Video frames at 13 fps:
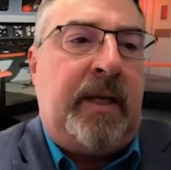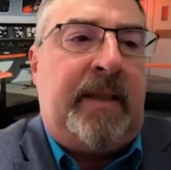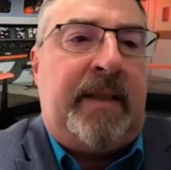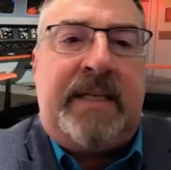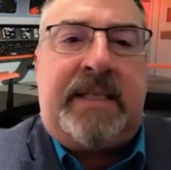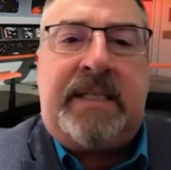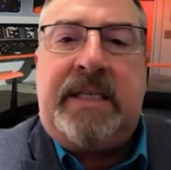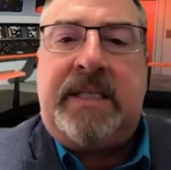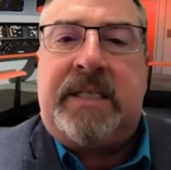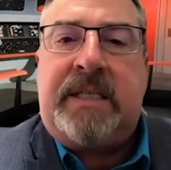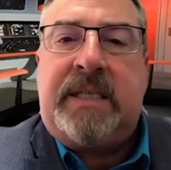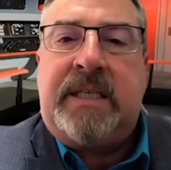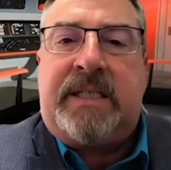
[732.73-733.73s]
this
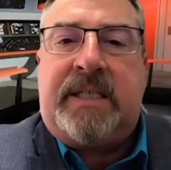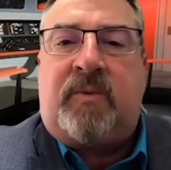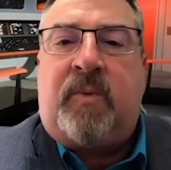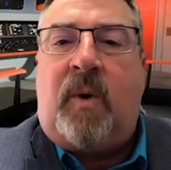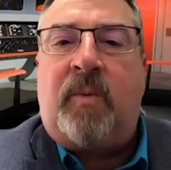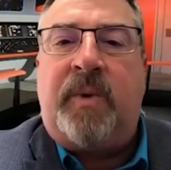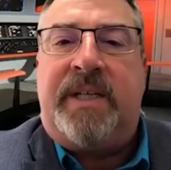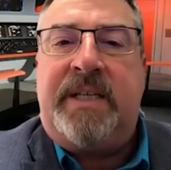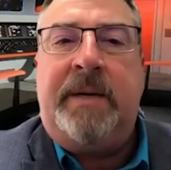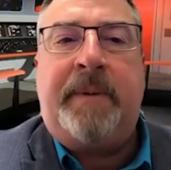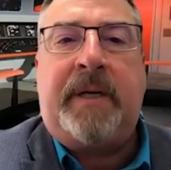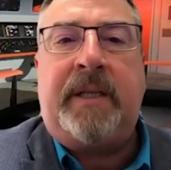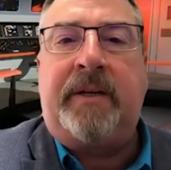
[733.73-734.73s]
is, this is what we
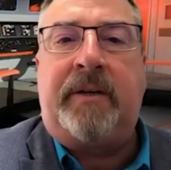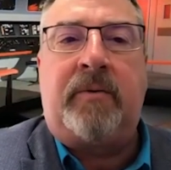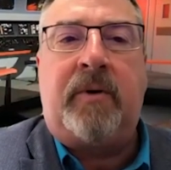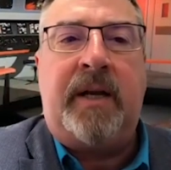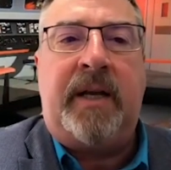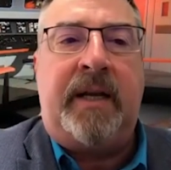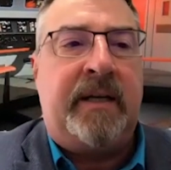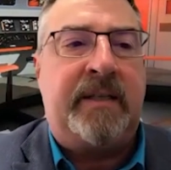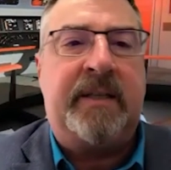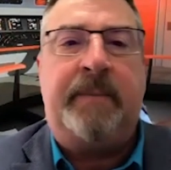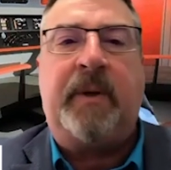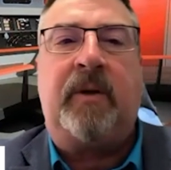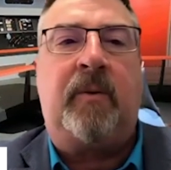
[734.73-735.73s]
typically could run in, a
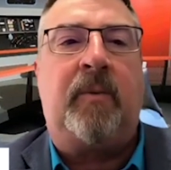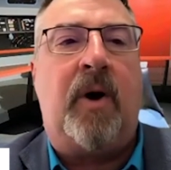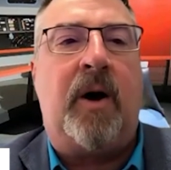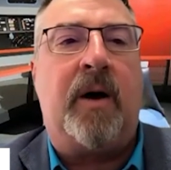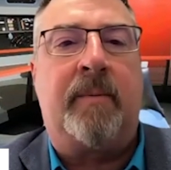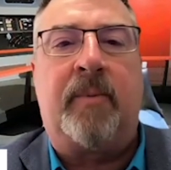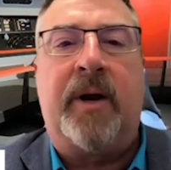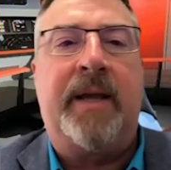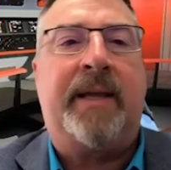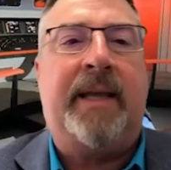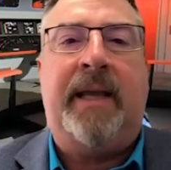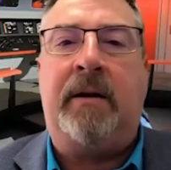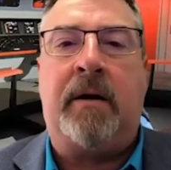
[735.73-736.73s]
typical water break
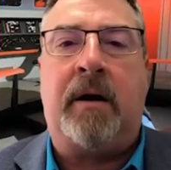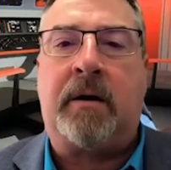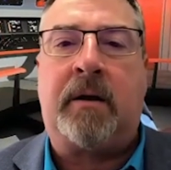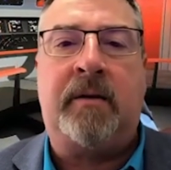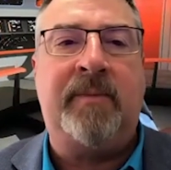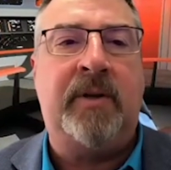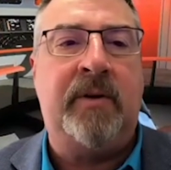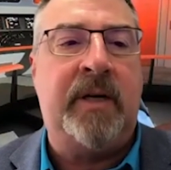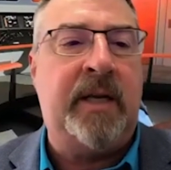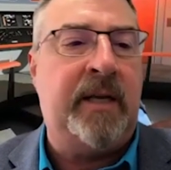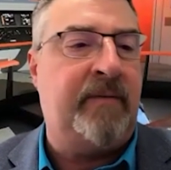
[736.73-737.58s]
in our community.